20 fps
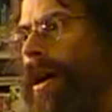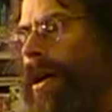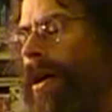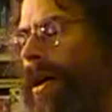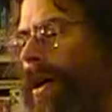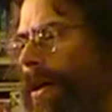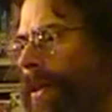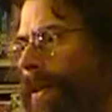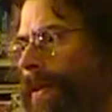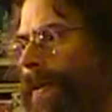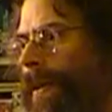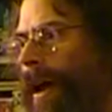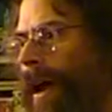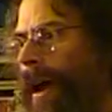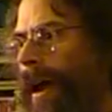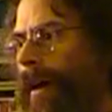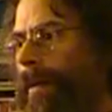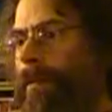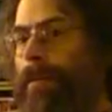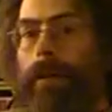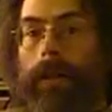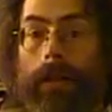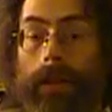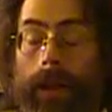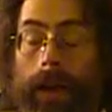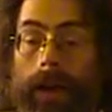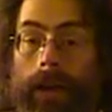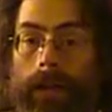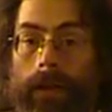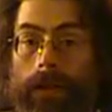all the time,
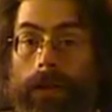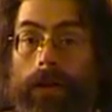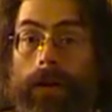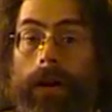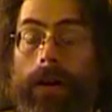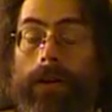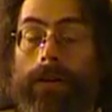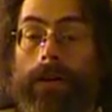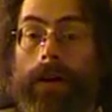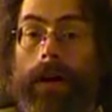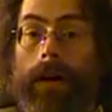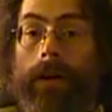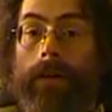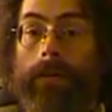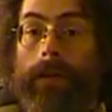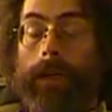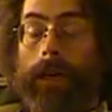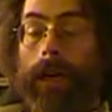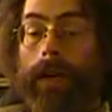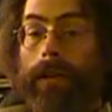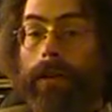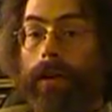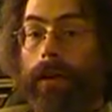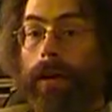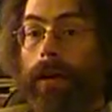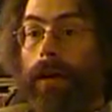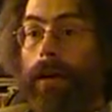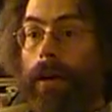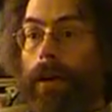like in Star Trader, which has a